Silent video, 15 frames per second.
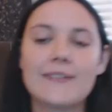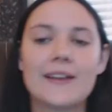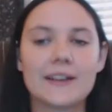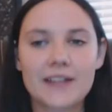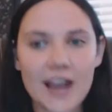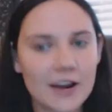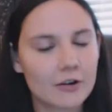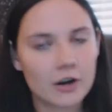And
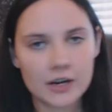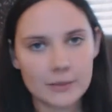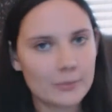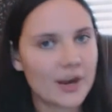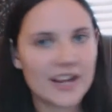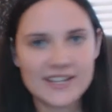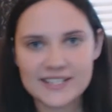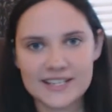then Chiron
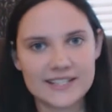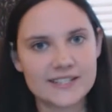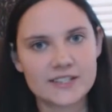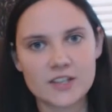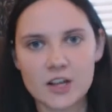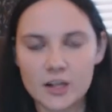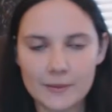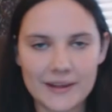and Pisces
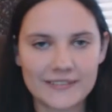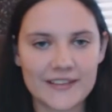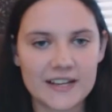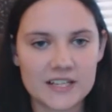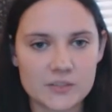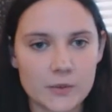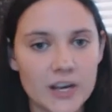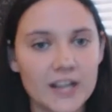is all about
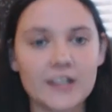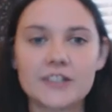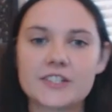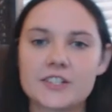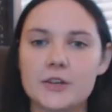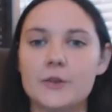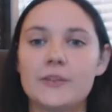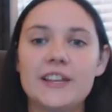that as well.
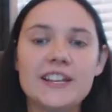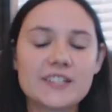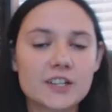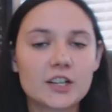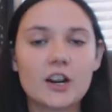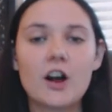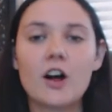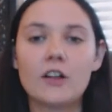So, these
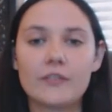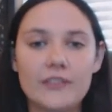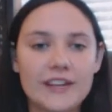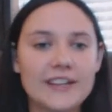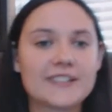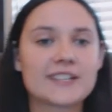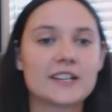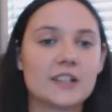are all
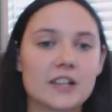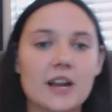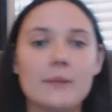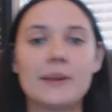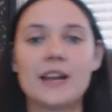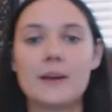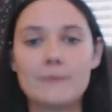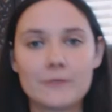things that are
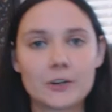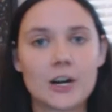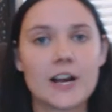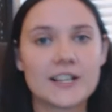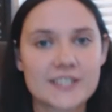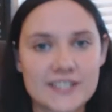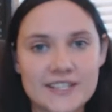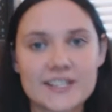coming up for
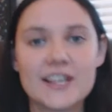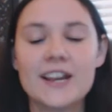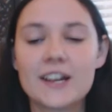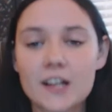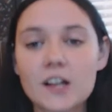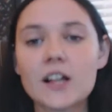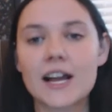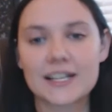us
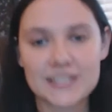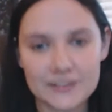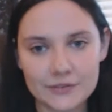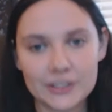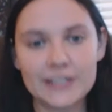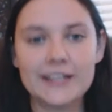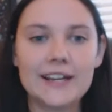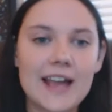
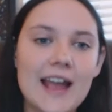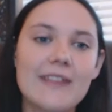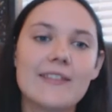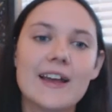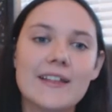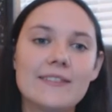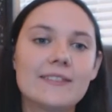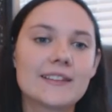collectively.
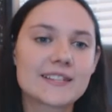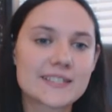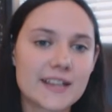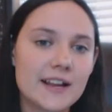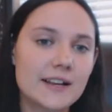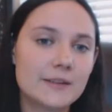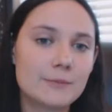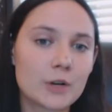And then the
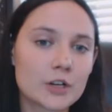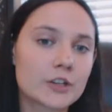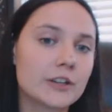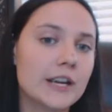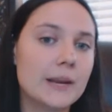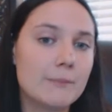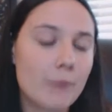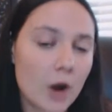Sun,
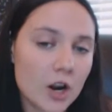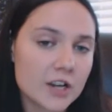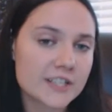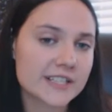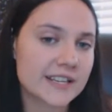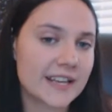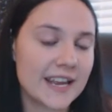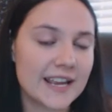Mercury, and
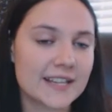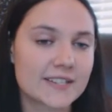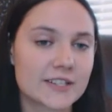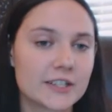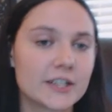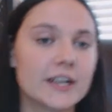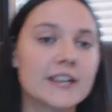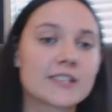Mars in
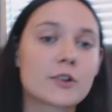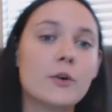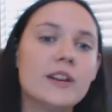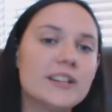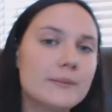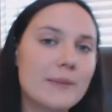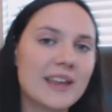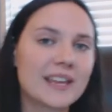Cancer is
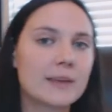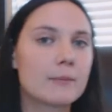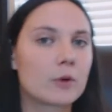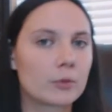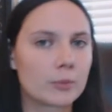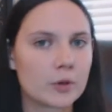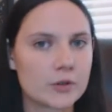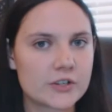going to make it
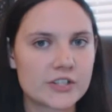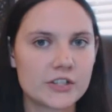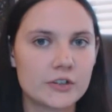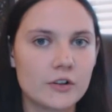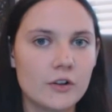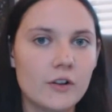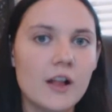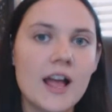more
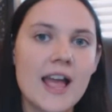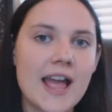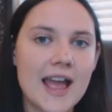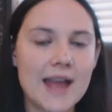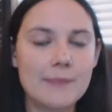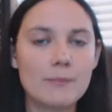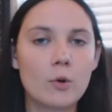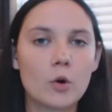personal
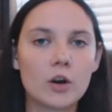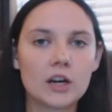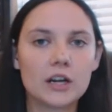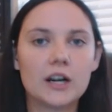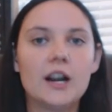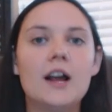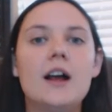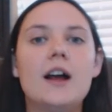and
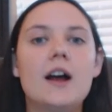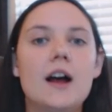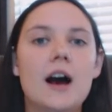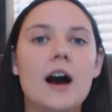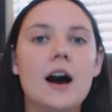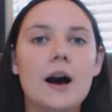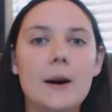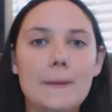more
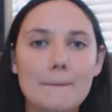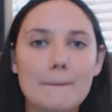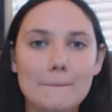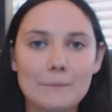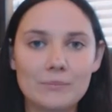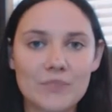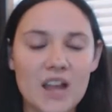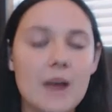um,
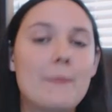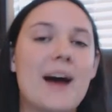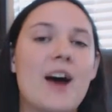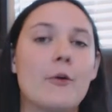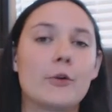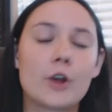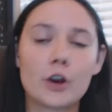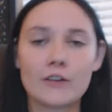
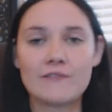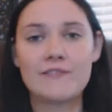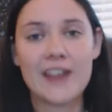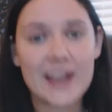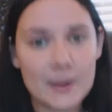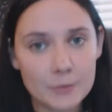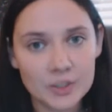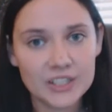about our
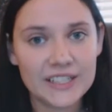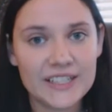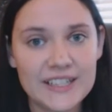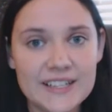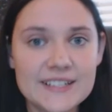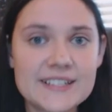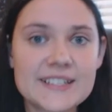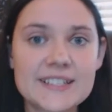
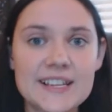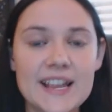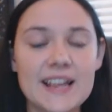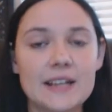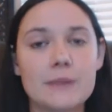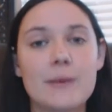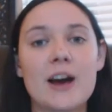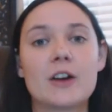families
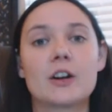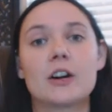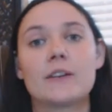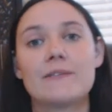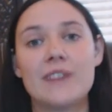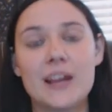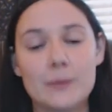and about our